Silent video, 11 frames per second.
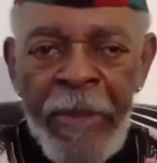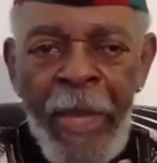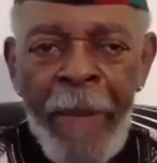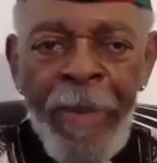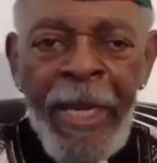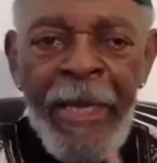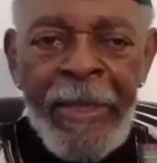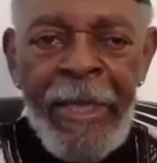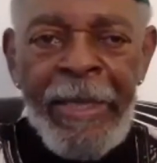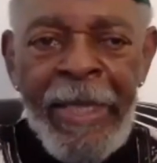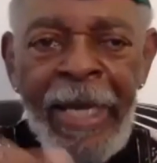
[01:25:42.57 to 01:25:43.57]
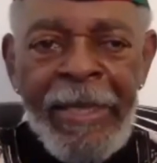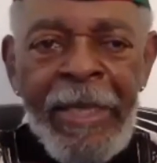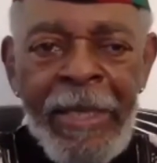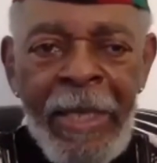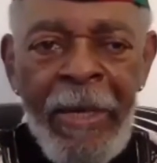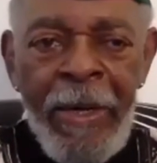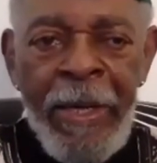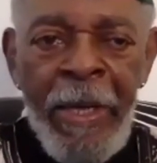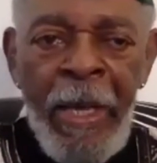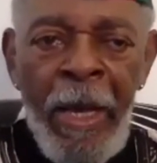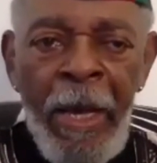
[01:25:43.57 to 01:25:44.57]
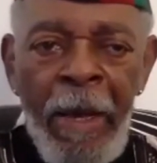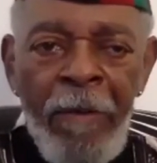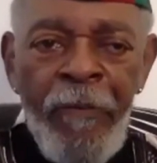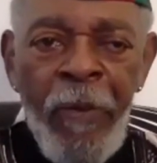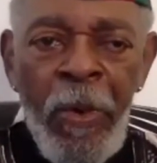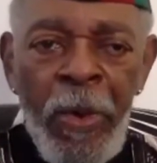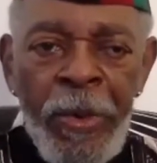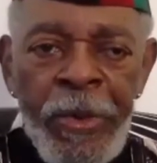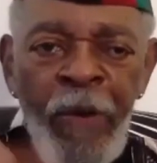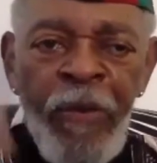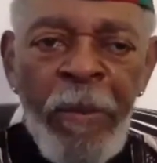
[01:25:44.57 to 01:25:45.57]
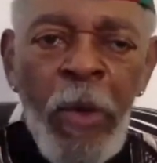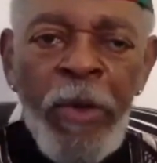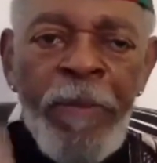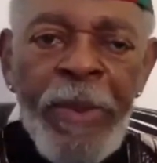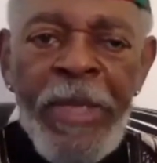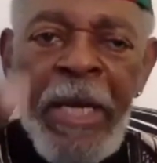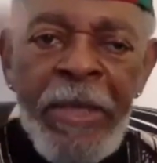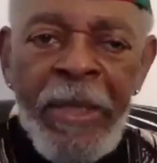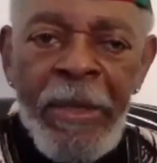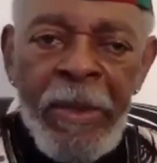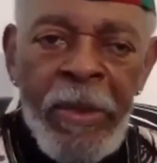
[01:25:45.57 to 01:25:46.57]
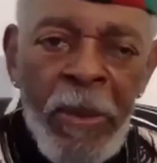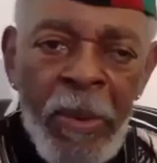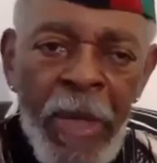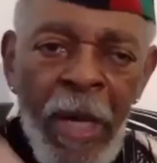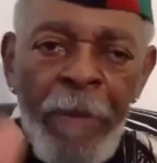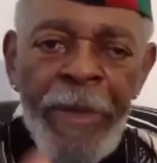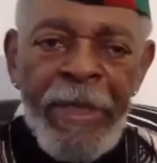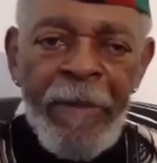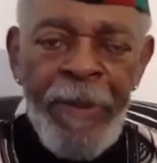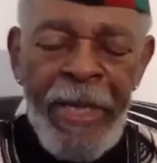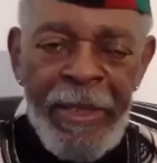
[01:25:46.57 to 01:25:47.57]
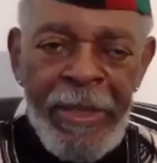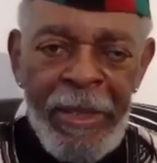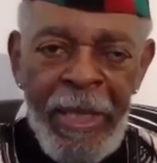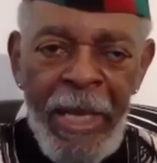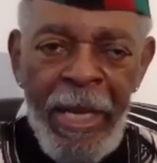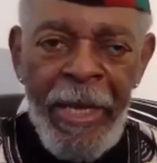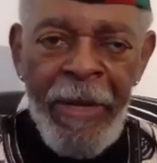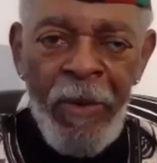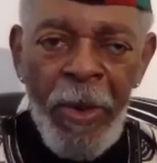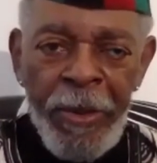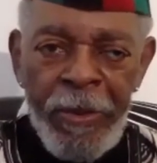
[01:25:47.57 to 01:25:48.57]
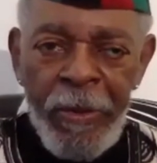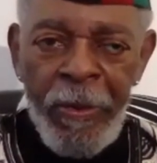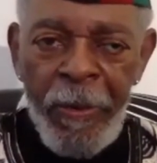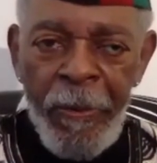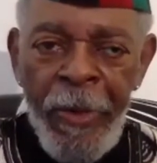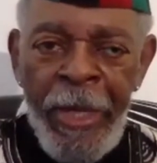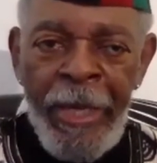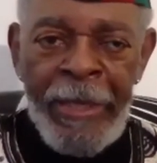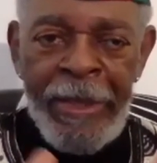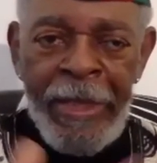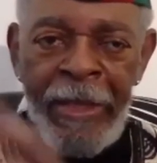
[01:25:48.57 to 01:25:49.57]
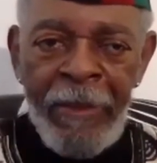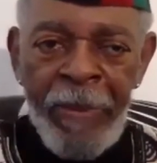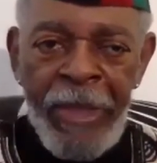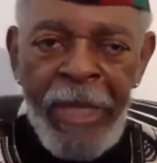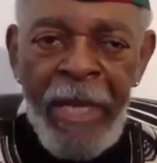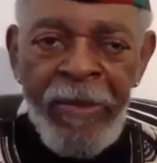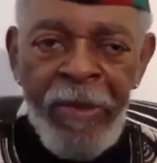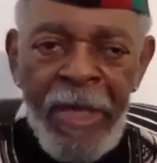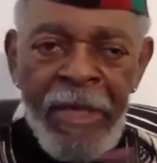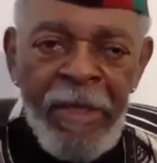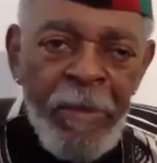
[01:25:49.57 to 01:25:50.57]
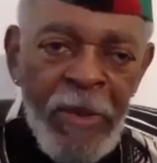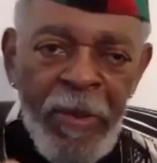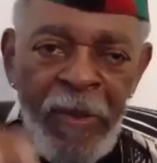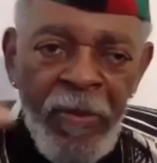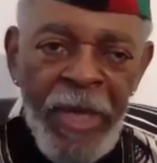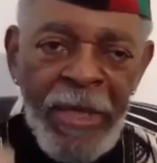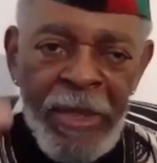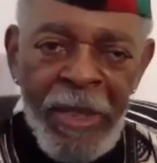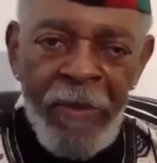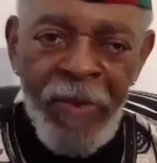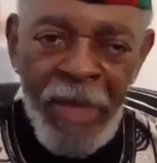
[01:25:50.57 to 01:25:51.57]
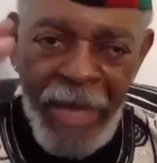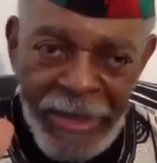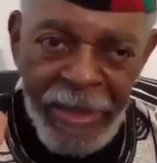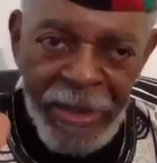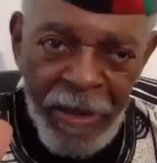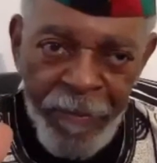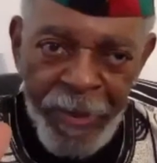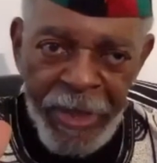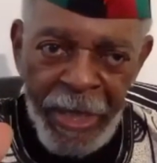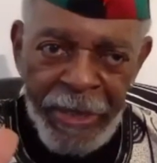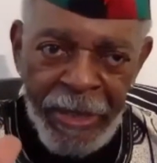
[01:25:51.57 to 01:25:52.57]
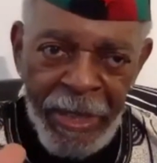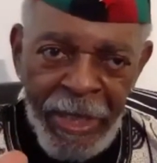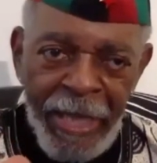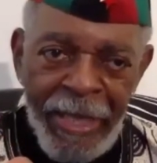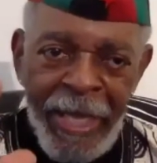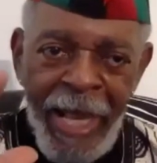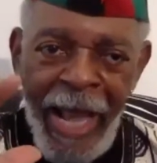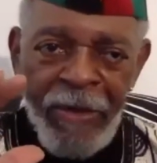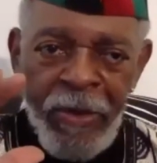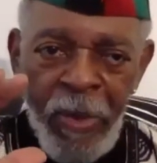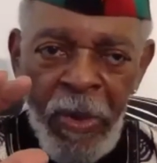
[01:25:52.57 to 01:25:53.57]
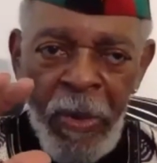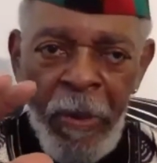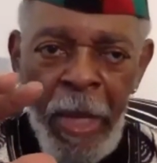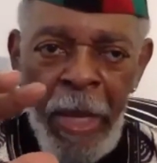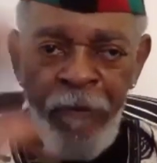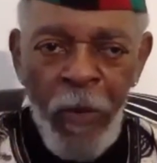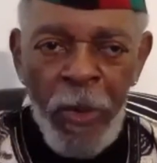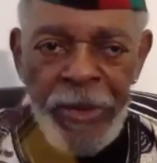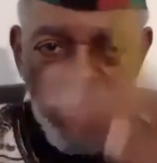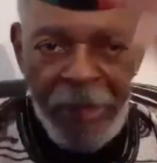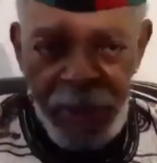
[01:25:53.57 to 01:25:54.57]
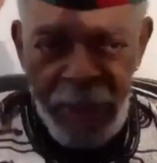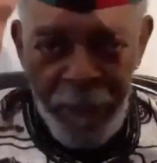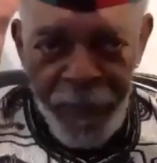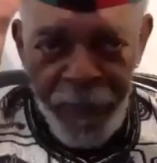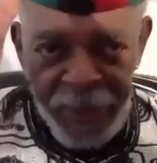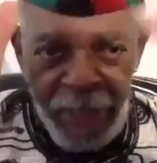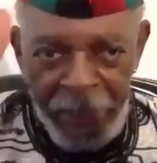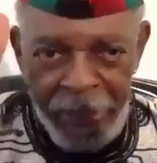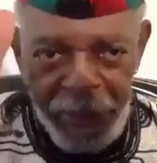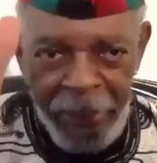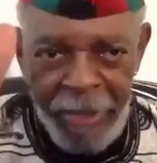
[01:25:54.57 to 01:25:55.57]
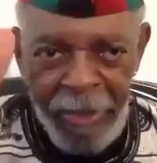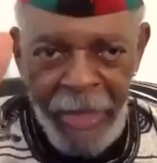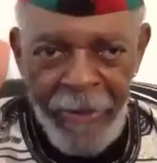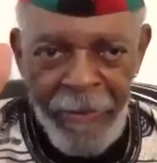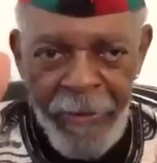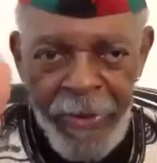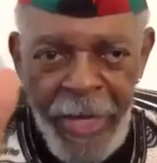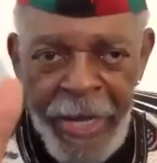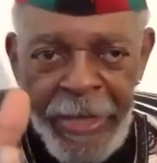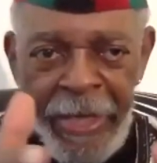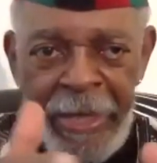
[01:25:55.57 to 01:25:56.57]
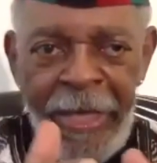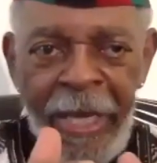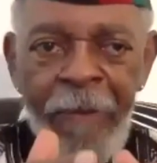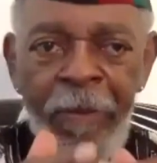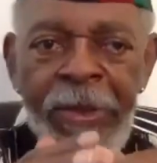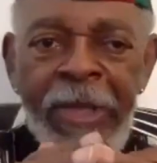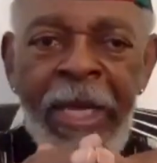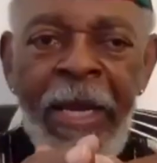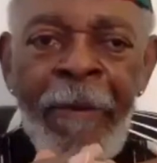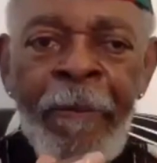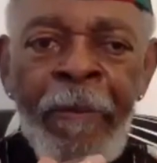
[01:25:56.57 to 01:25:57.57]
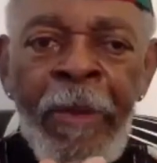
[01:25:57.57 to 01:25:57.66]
that made it necessary for different mode of production to come into place in order to deal with the contradiction between the relations of production and the actual forces of production that was there.